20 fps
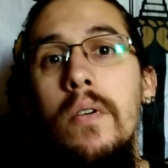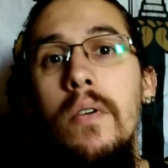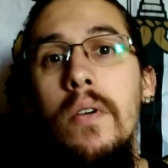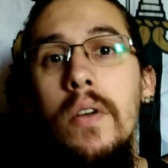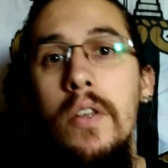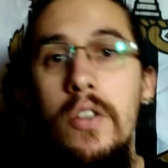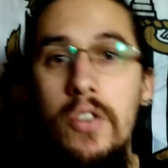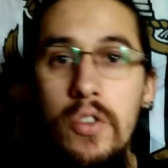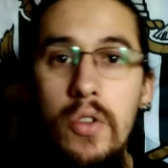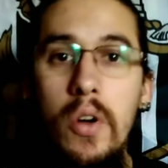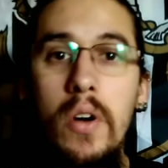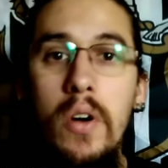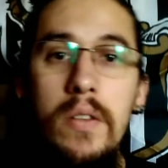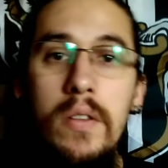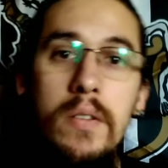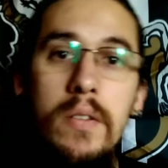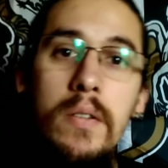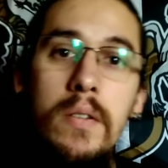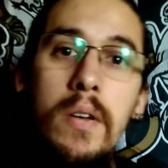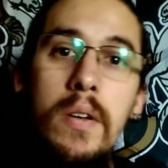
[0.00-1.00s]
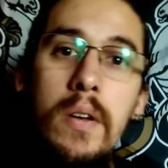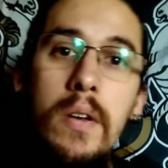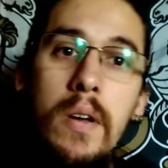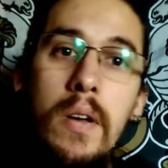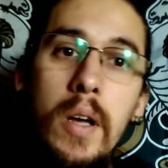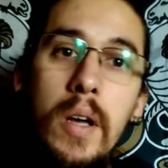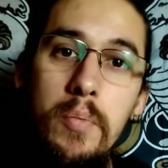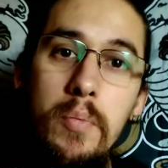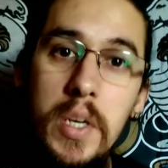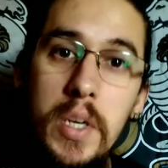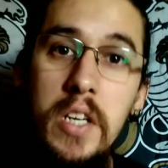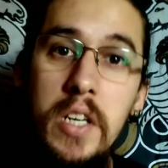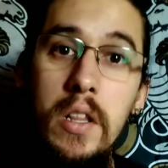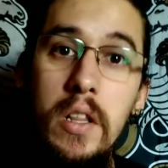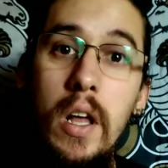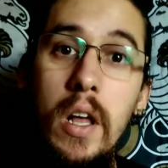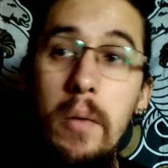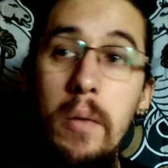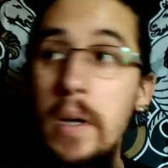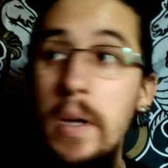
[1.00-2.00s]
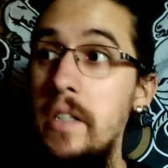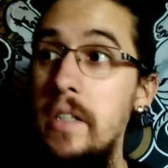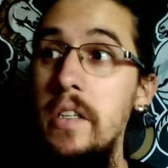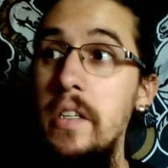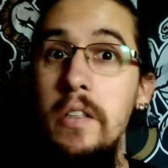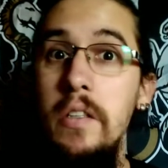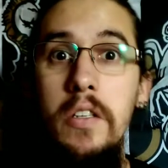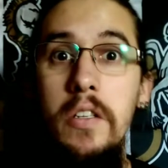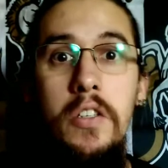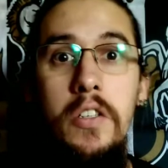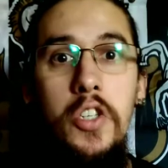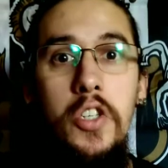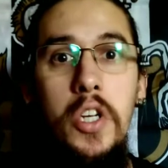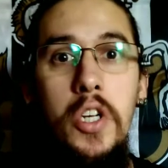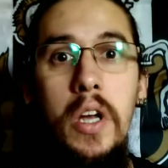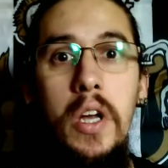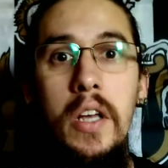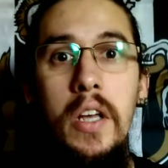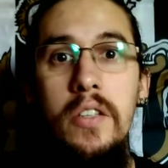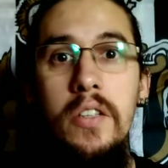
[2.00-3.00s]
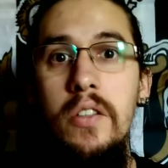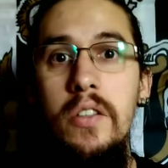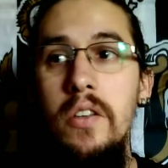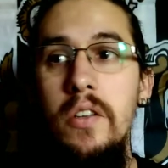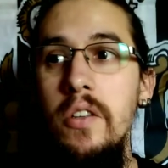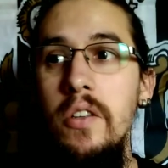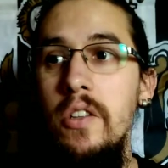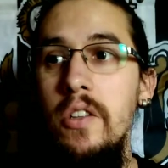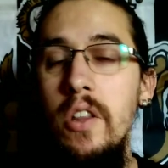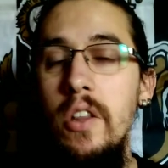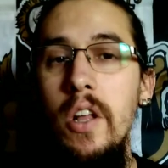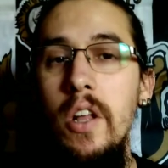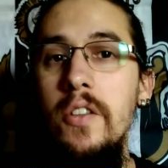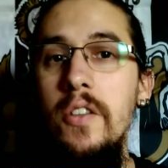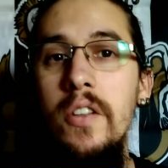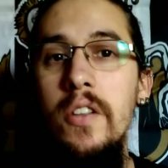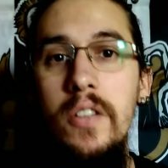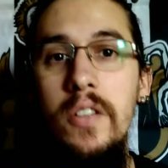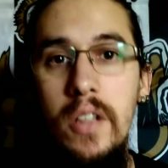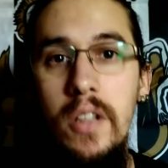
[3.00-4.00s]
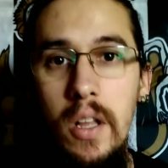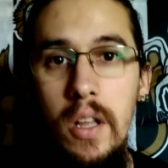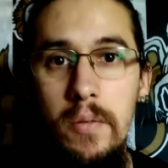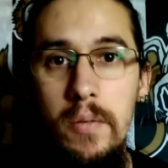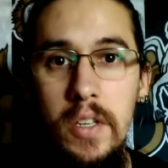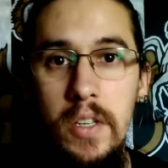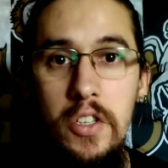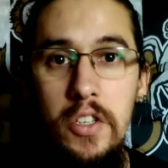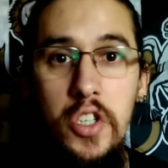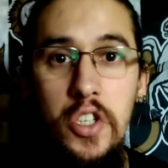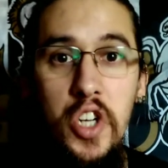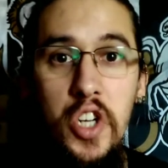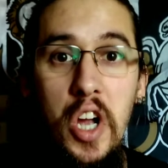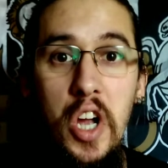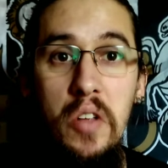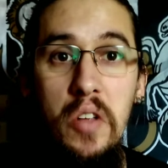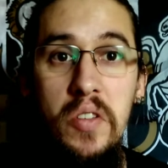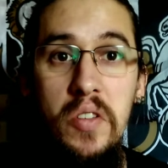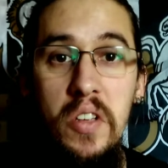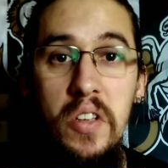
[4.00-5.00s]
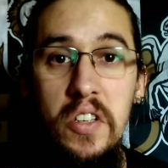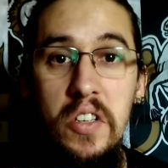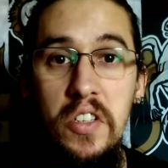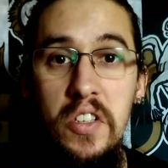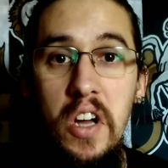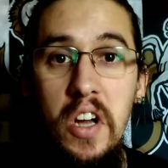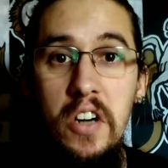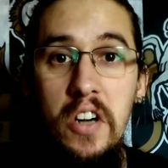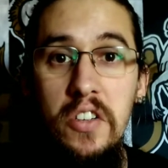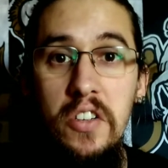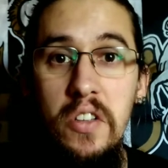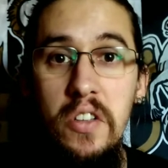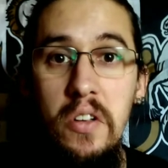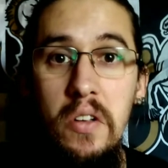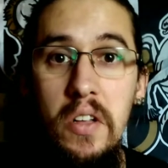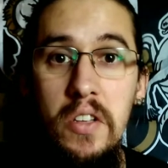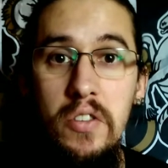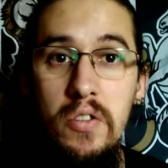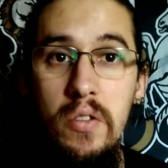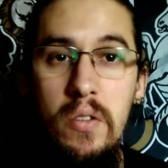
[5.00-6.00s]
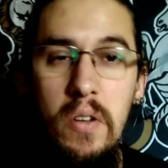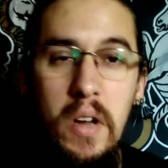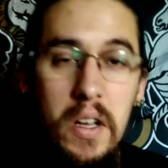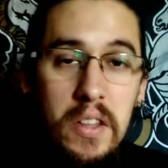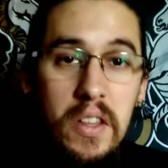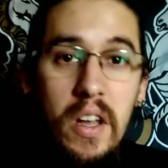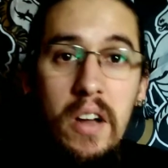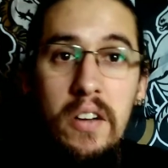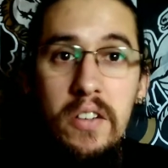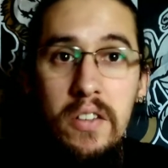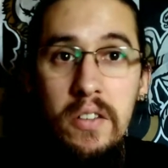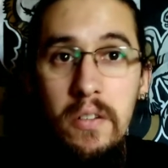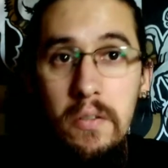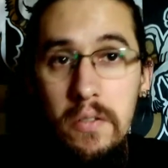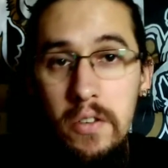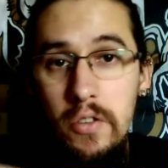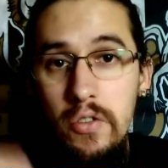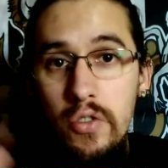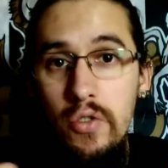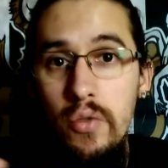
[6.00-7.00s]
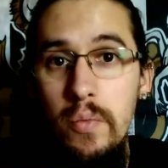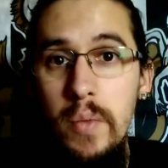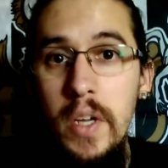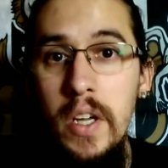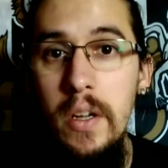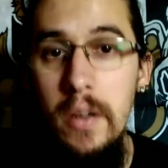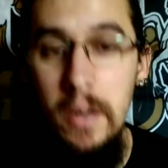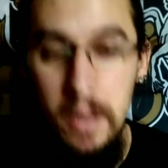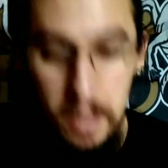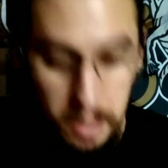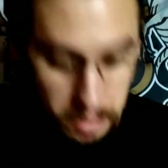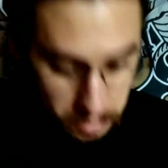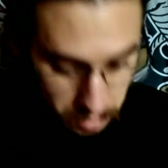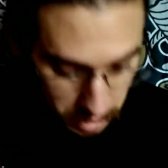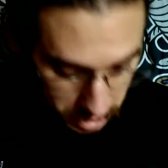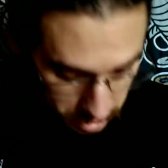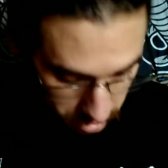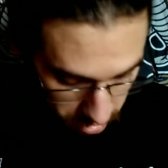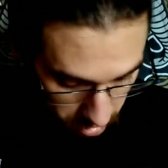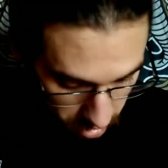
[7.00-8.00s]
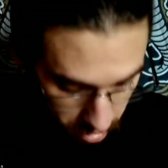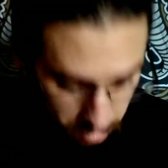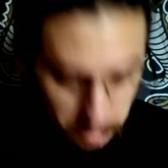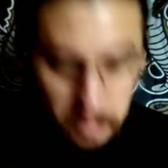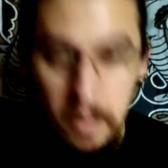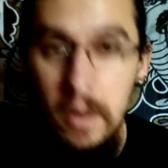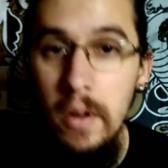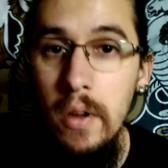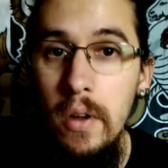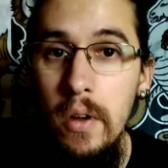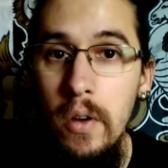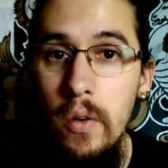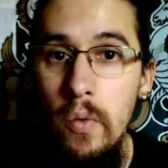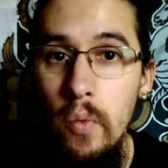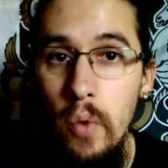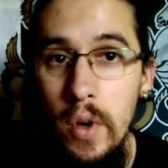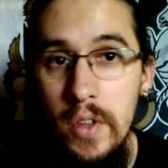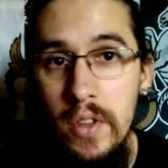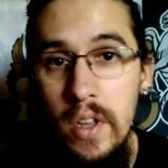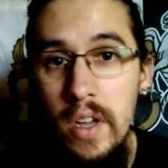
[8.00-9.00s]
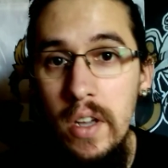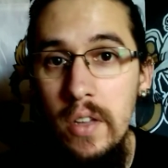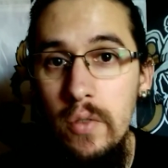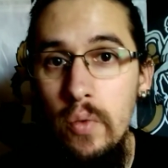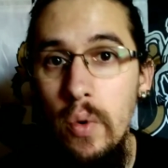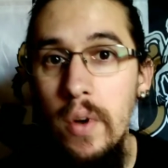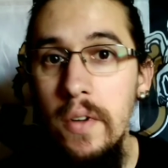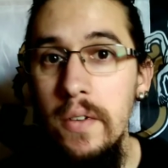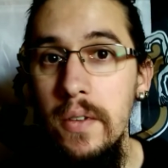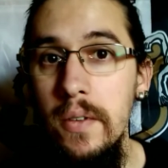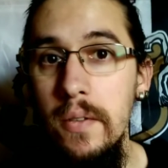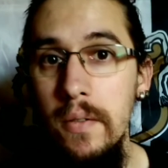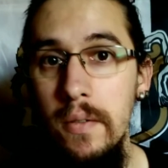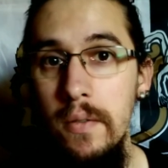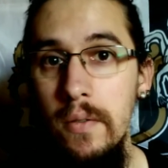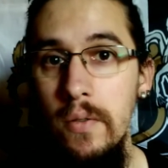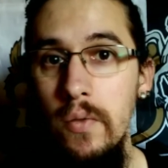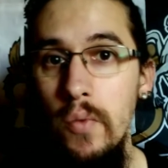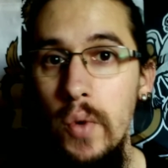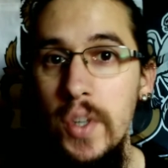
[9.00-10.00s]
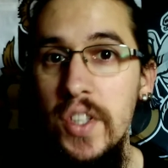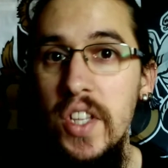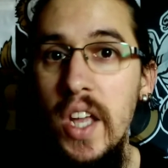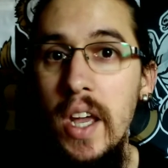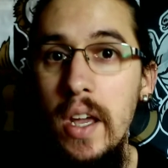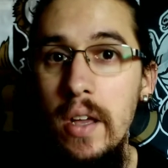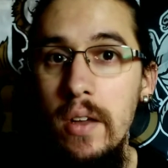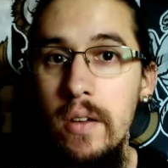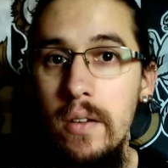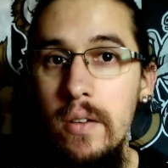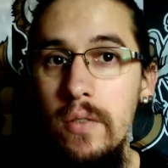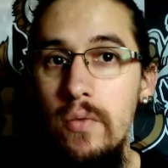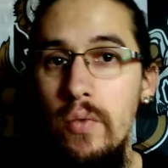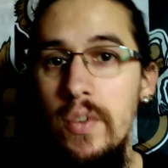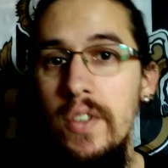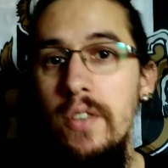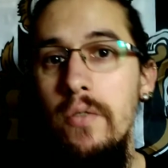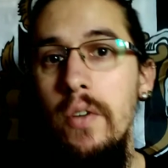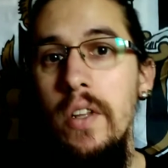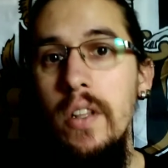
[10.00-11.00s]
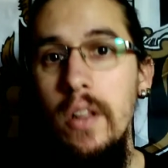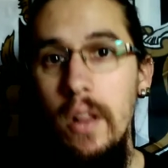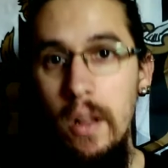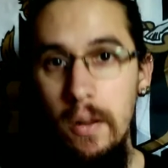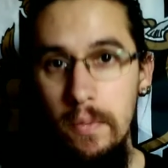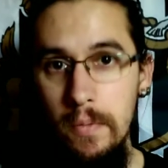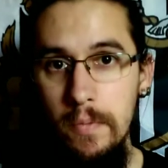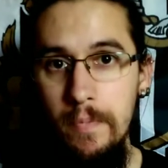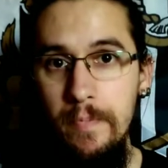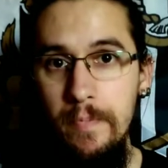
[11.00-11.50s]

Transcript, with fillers: is not a big club as it is as the, the London clubs, as Chelsea, as Arsenal, and so on. And Arsenal used to be a great club. One day it was. One day it was a great club.